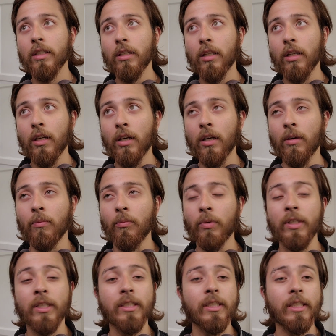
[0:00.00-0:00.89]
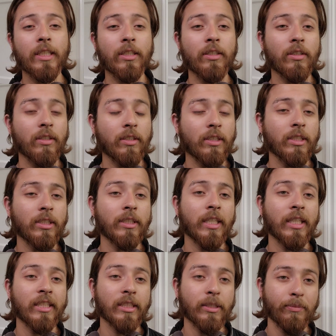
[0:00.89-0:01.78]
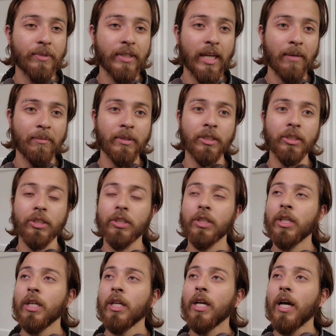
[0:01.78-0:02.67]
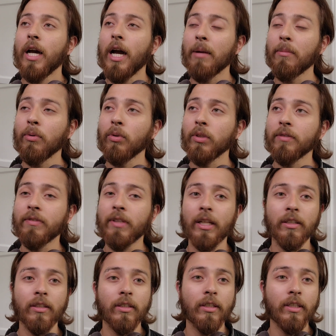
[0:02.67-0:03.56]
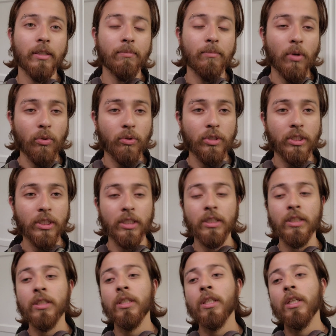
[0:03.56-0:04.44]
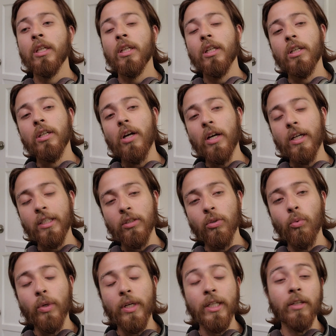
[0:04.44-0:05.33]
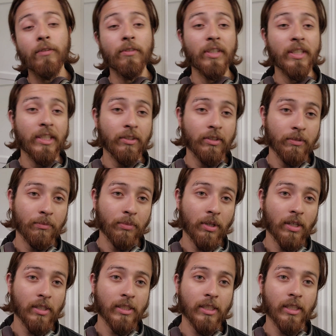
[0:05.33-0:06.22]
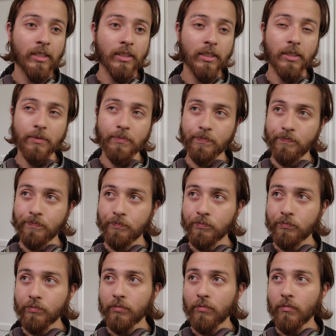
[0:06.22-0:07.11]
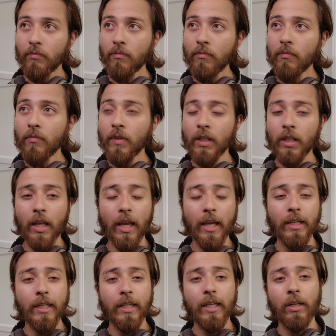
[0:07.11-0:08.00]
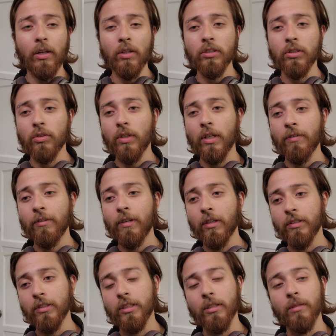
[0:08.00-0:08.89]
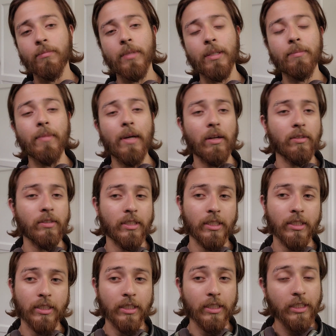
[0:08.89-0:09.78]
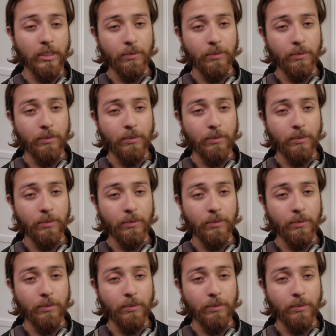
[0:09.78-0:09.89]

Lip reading: when his ear sustained some damage, I believe that the emotion got in the way of the healing process. And then I also found some imbalances in his